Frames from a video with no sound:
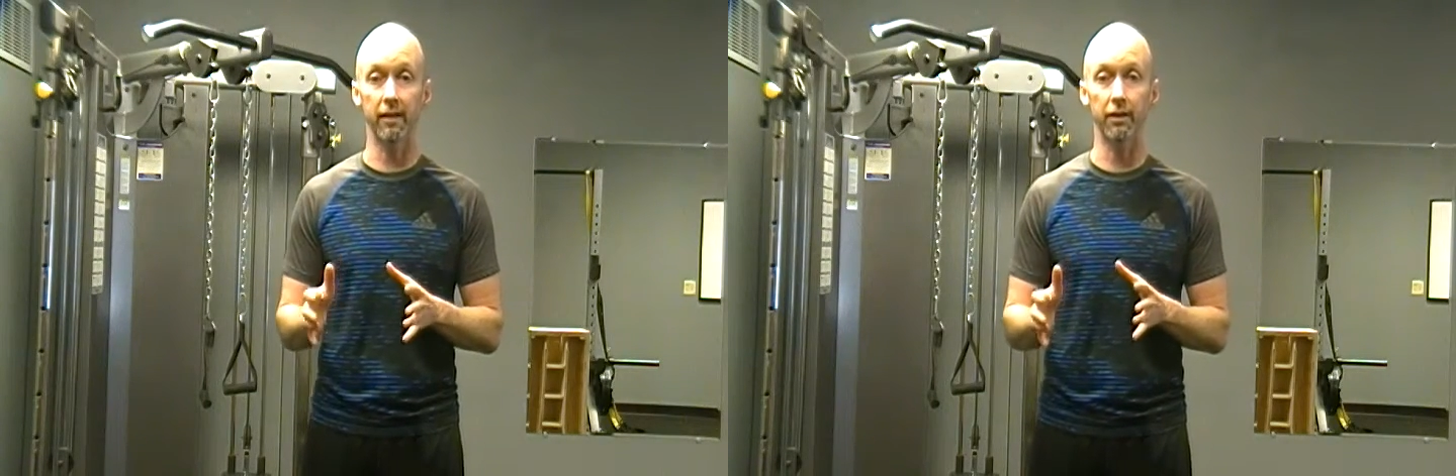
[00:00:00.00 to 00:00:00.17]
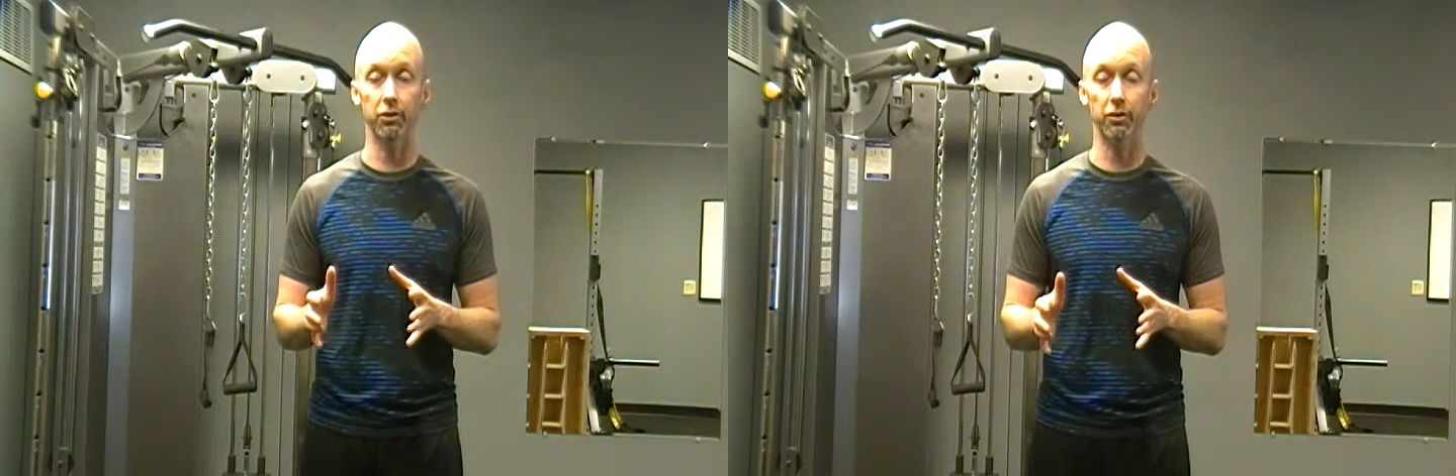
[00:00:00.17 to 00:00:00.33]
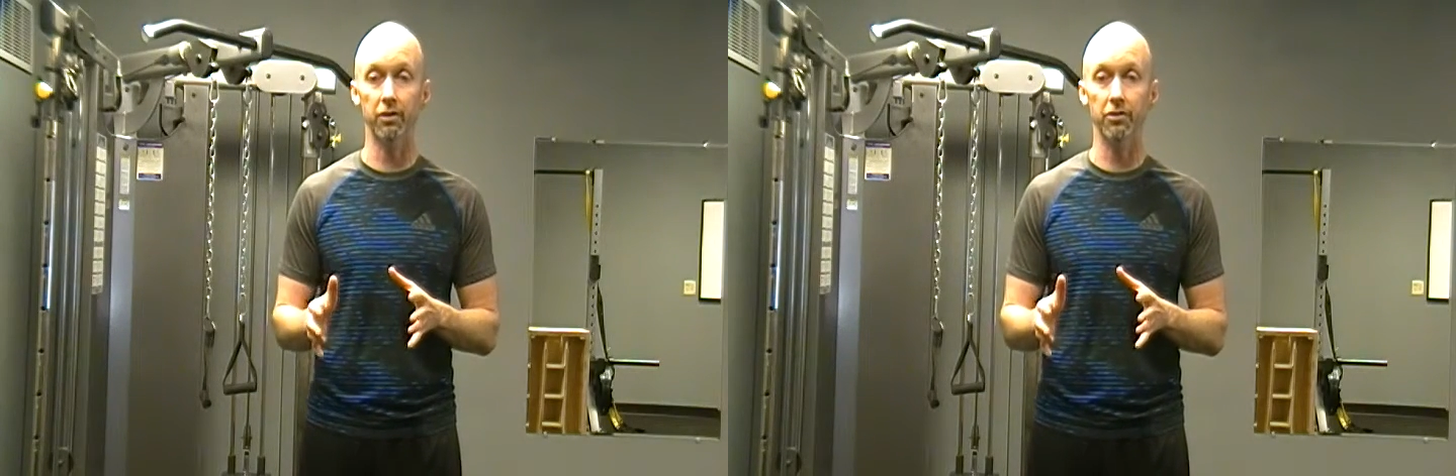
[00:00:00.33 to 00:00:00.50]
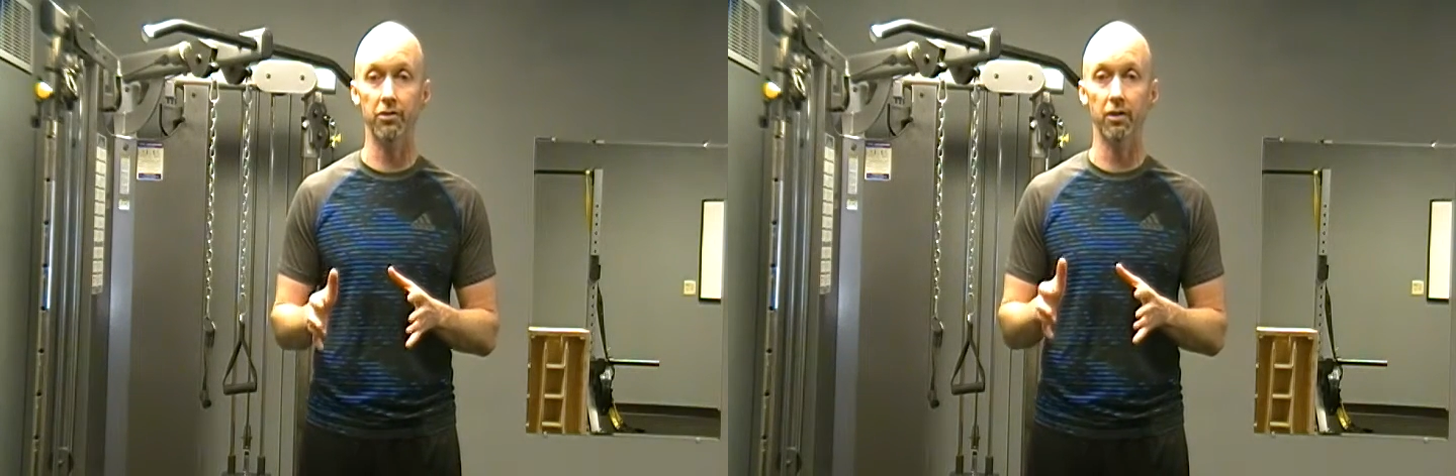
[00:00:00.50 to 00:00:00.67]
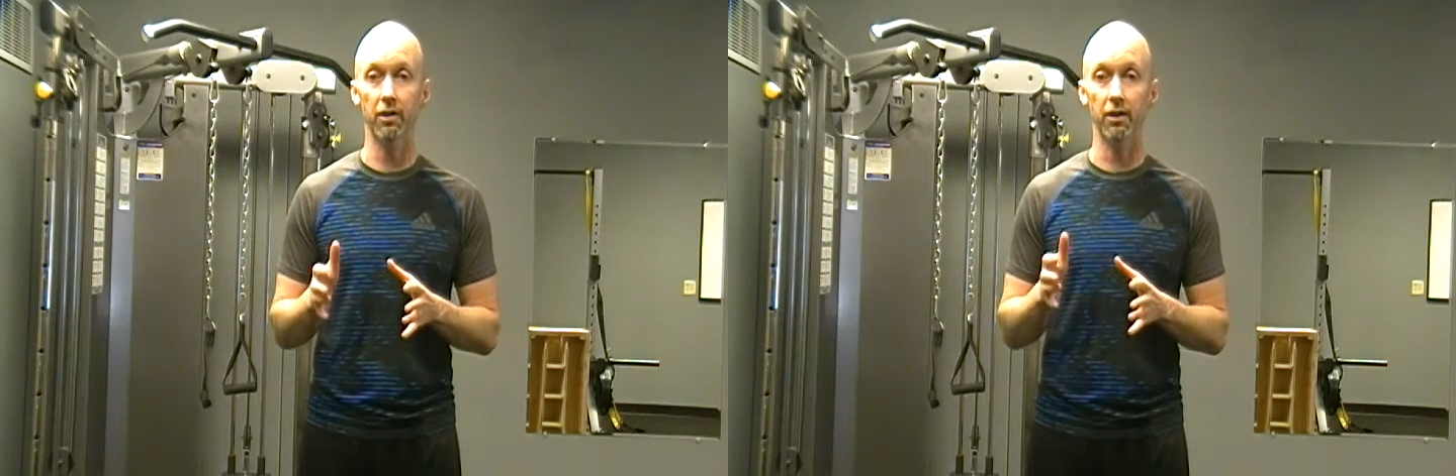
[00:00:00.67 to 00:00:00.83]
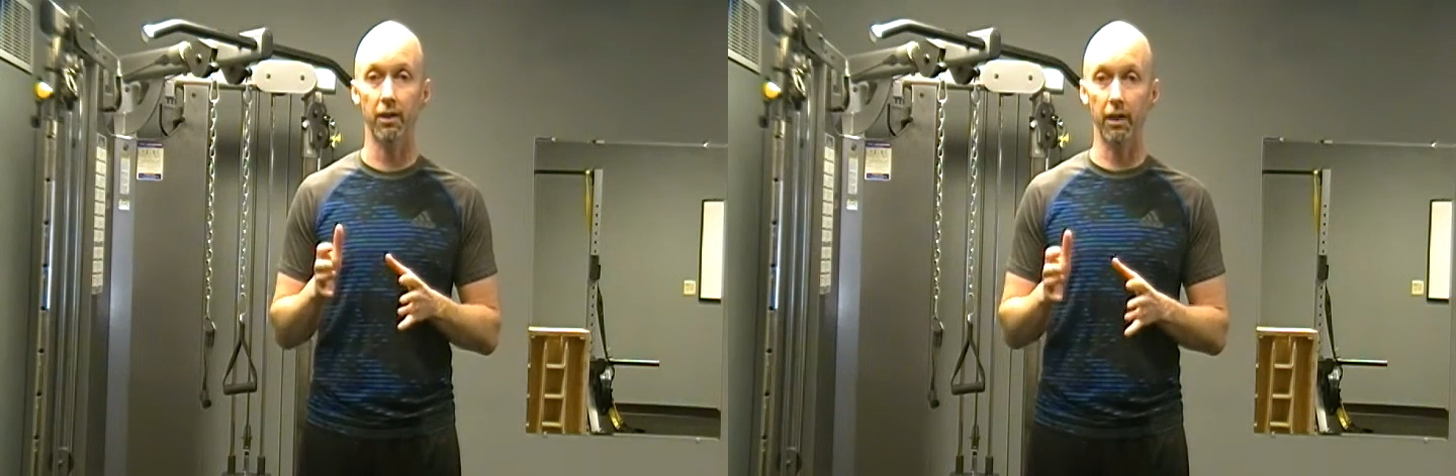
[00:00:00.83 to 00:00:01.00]
dangerous
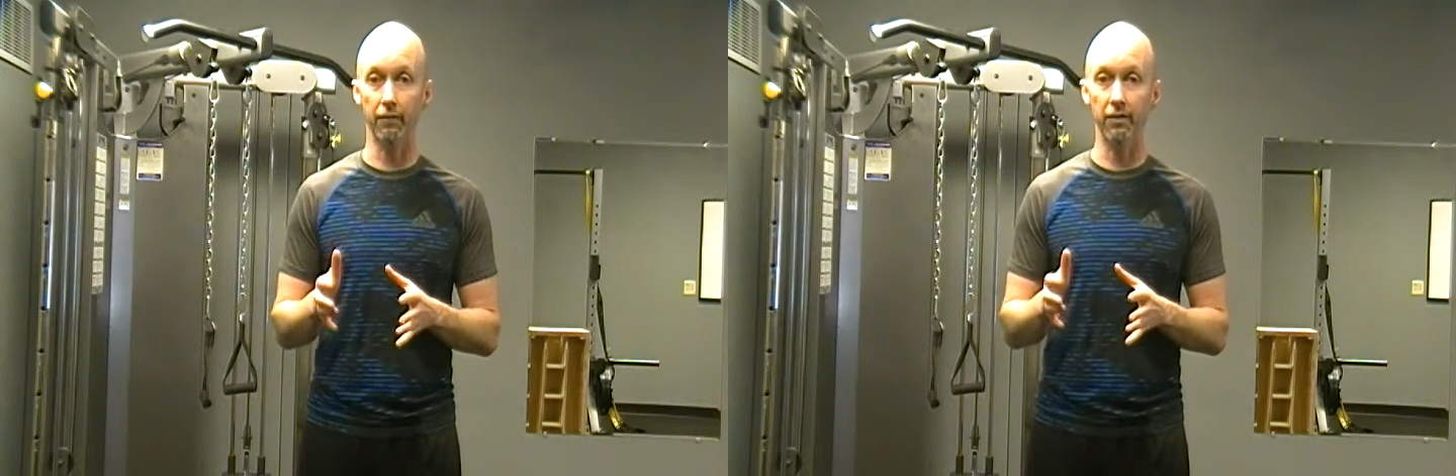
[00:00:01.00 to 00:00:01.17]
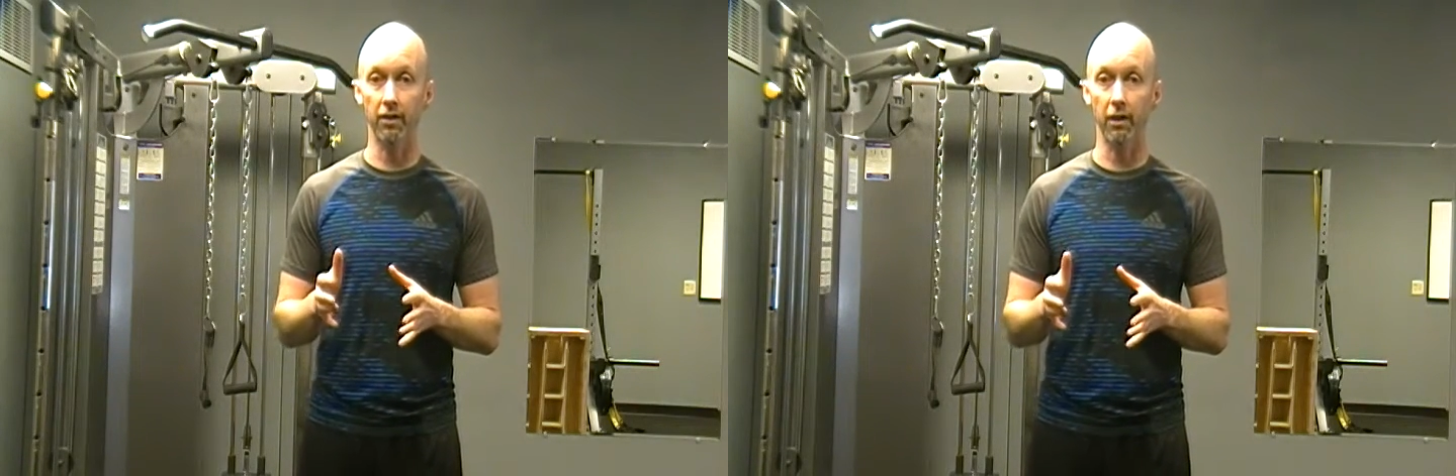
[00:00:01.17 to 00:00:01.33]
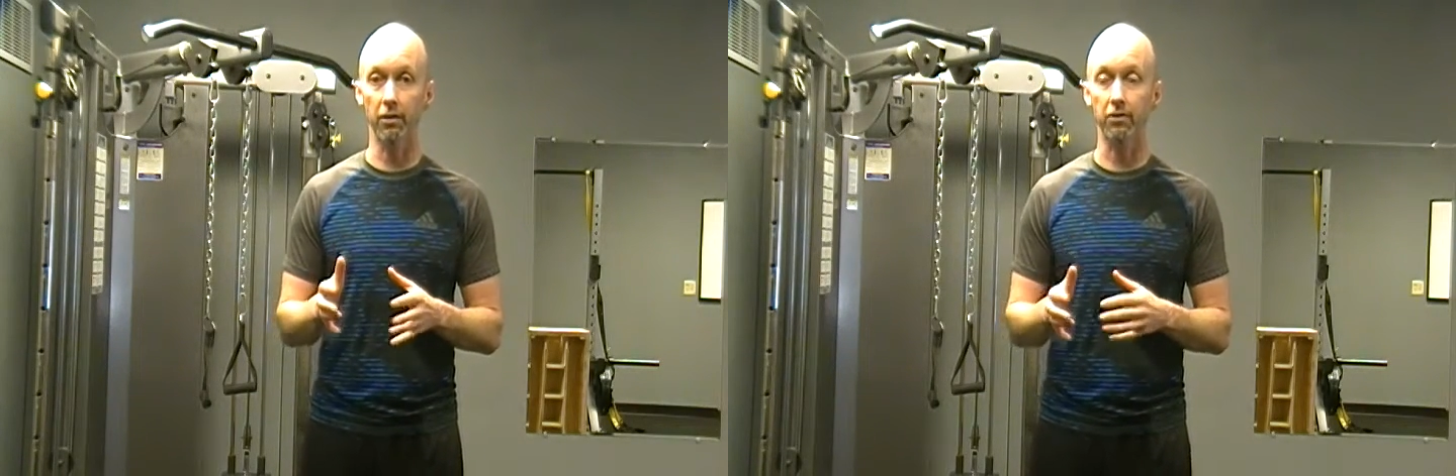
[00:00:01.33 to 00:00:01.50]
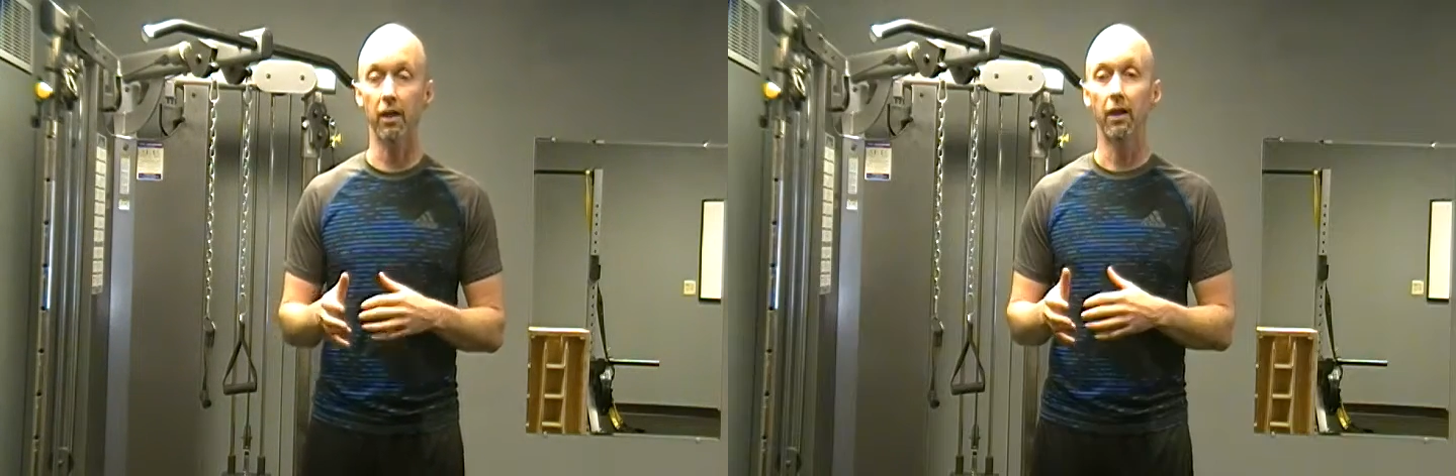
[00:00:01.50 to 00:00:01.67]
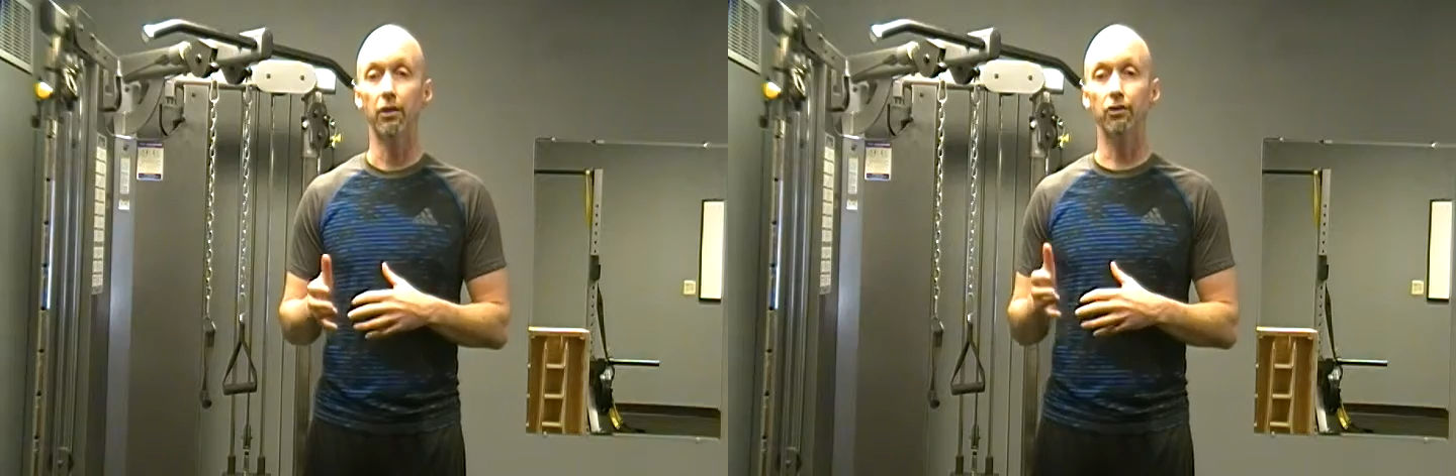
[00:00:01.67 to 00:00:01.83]
if it does.